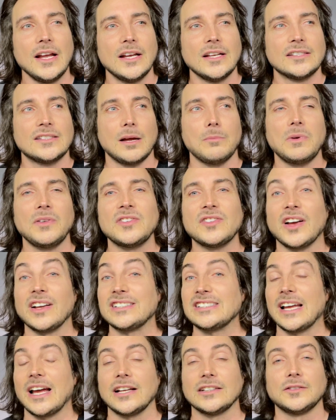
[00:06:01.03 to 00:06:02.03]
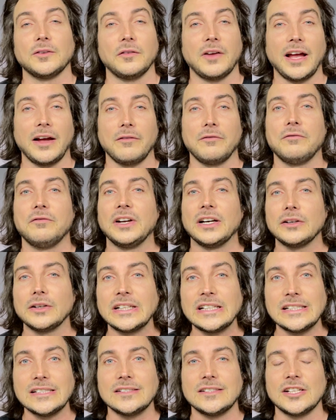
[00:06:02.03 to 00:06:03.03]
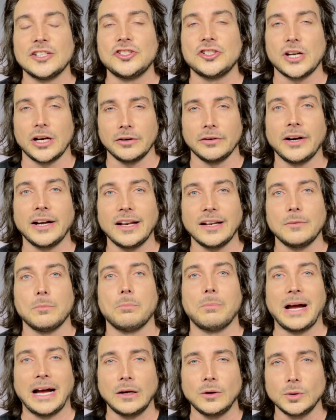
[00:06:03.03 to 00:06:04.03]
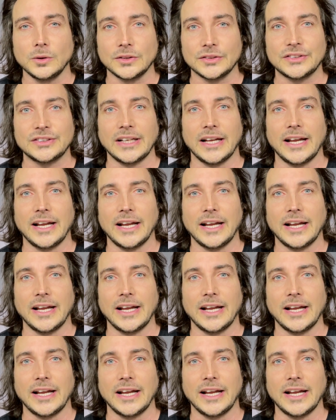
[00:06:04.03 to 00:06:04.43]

Some of us has, have very degenerated bowels